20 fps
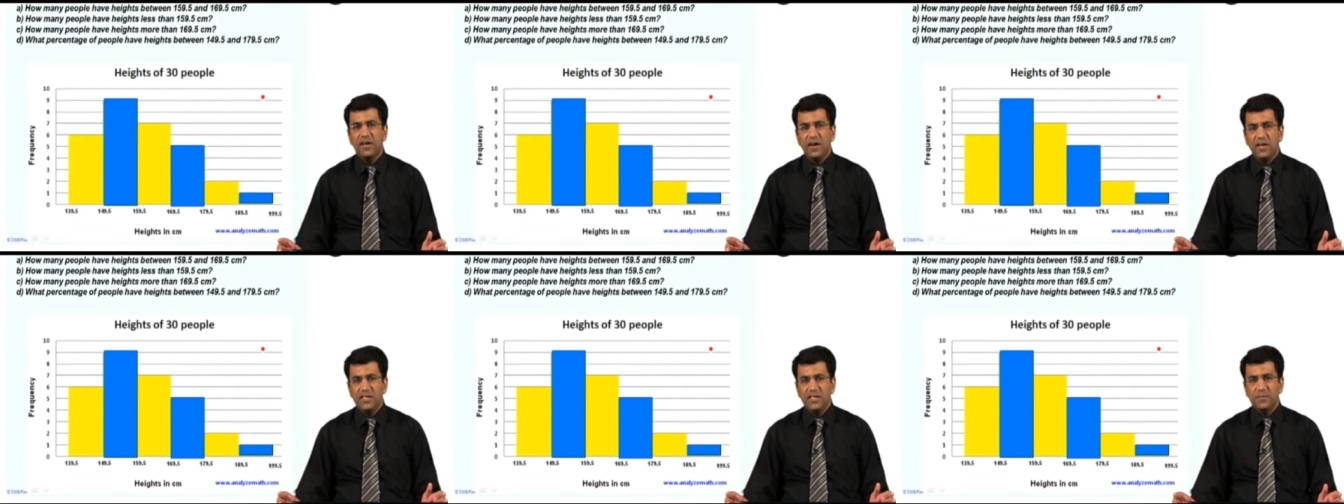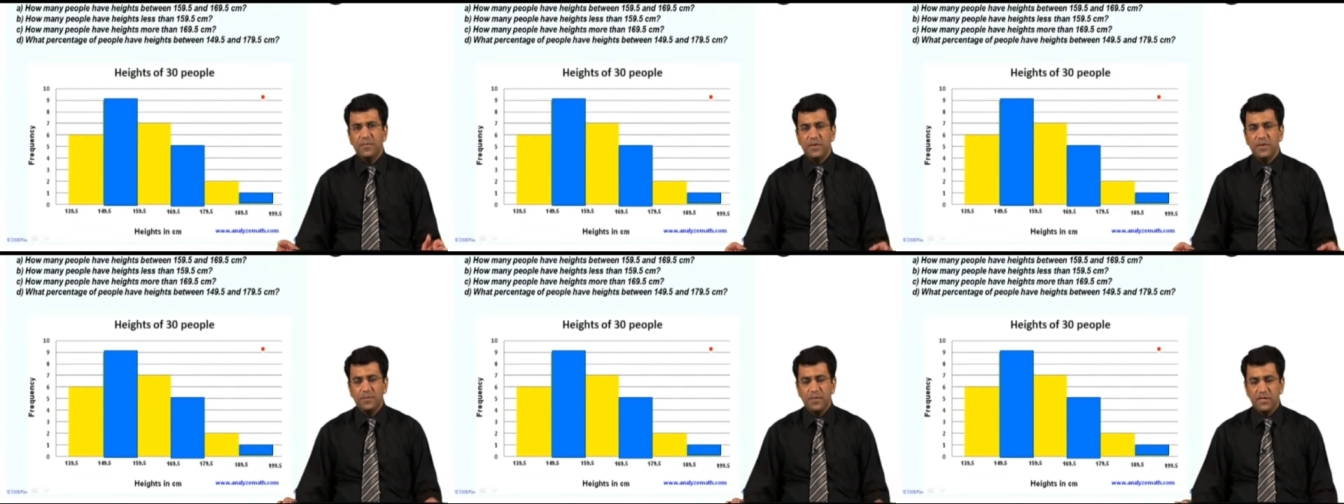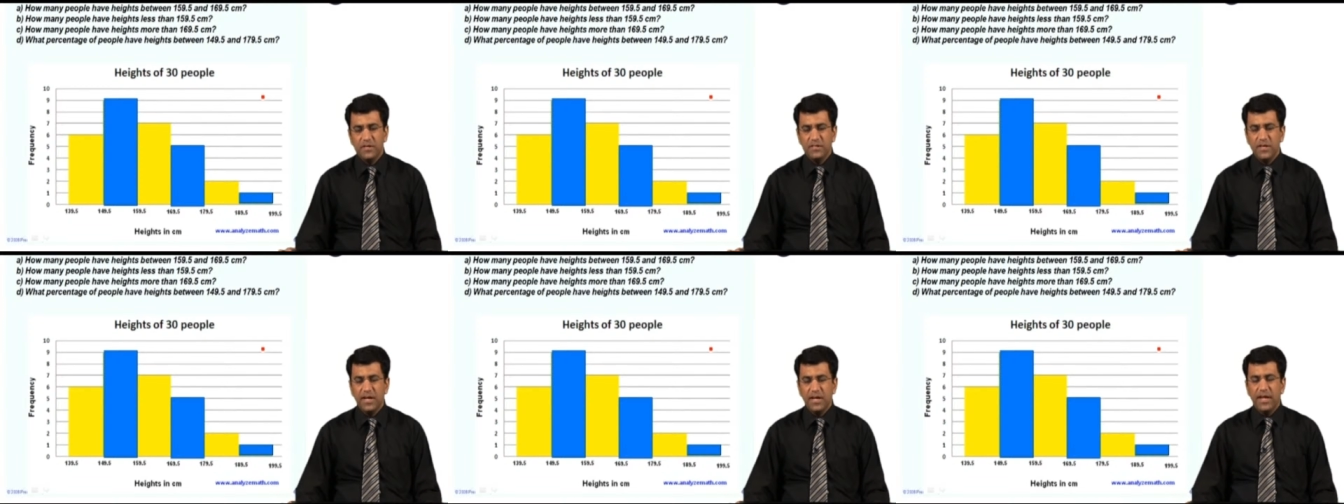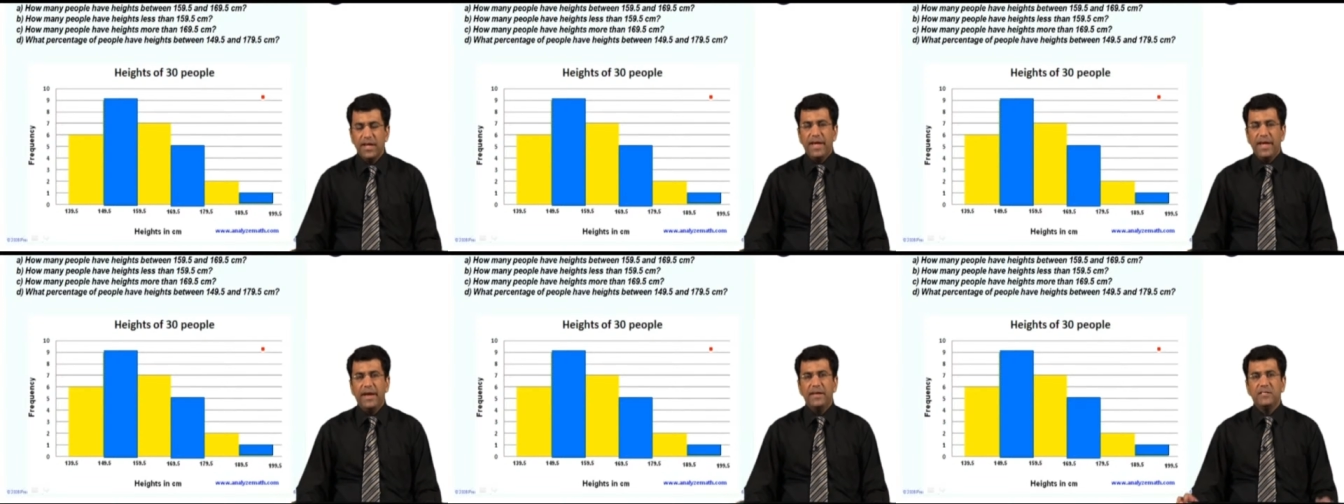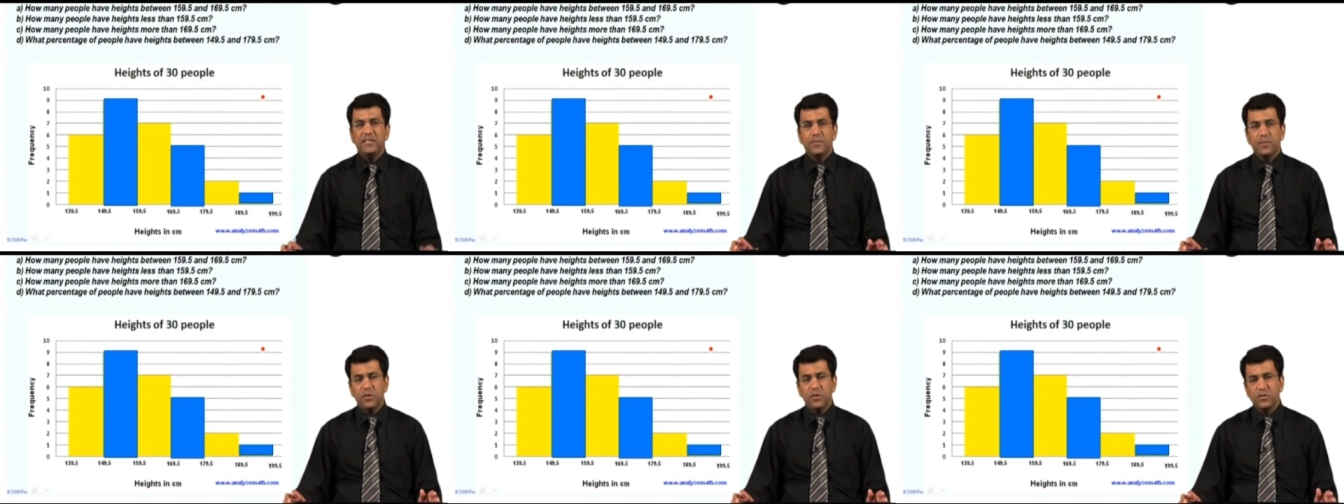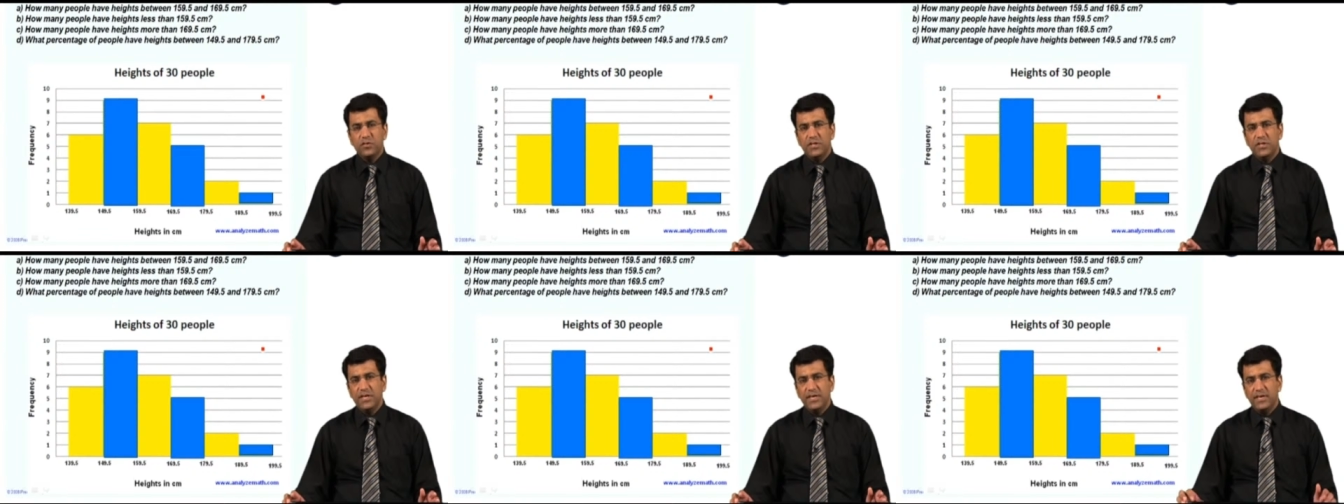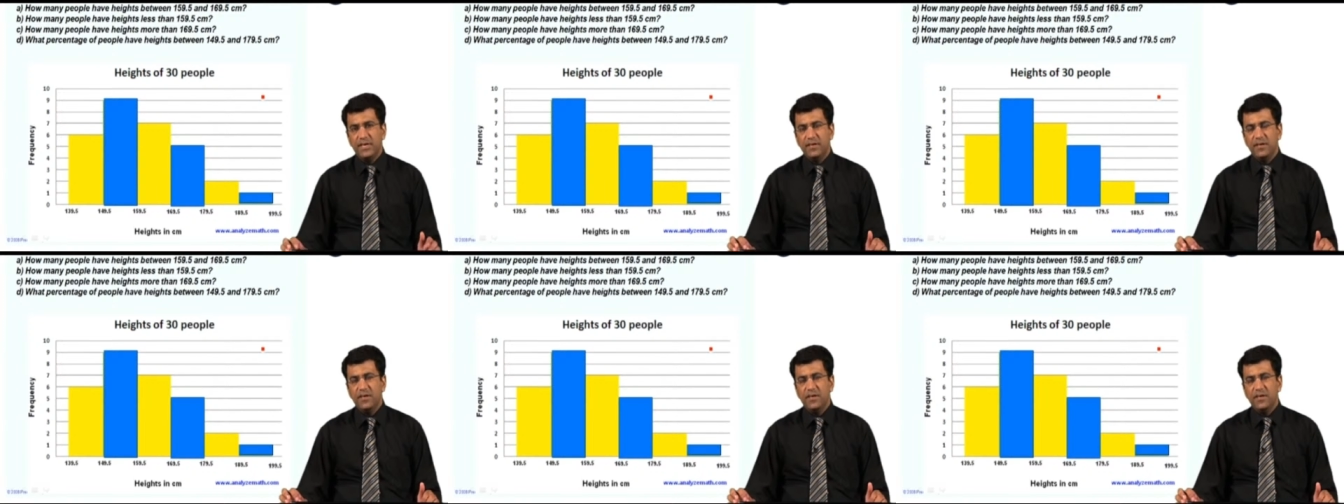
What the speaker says: other purpose, and suppose he